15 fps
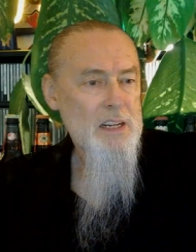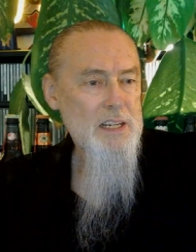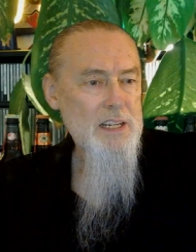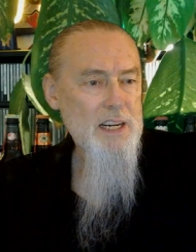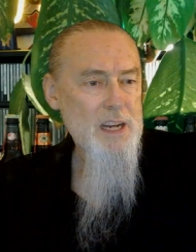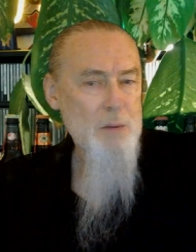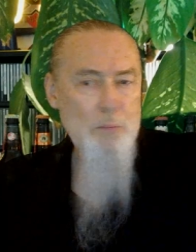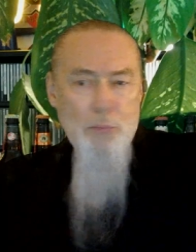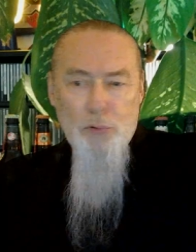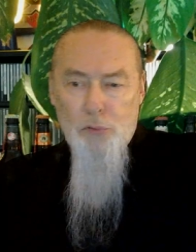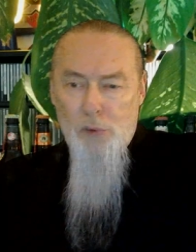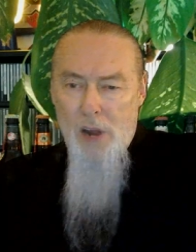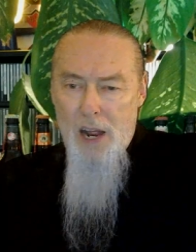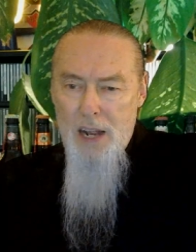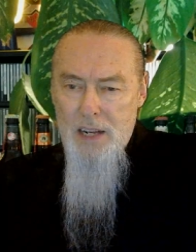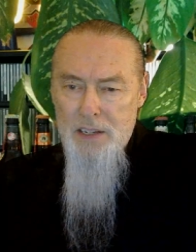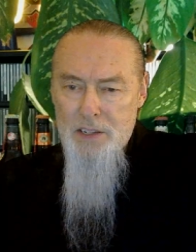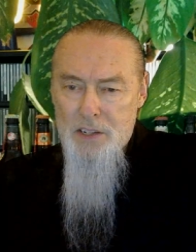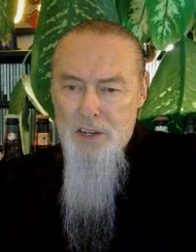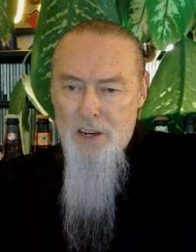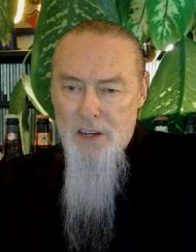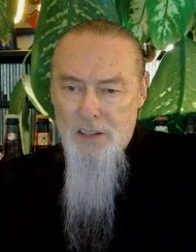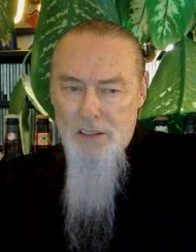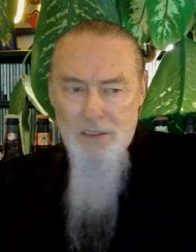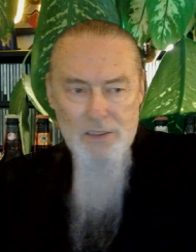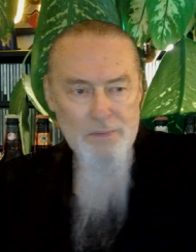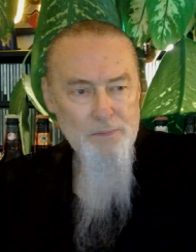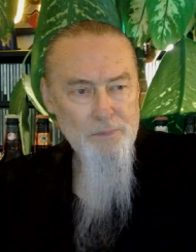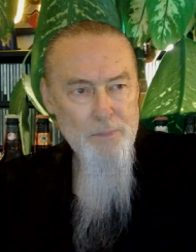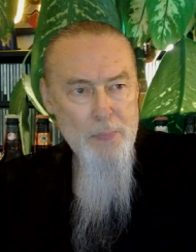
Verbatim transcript: It's like a bronze color.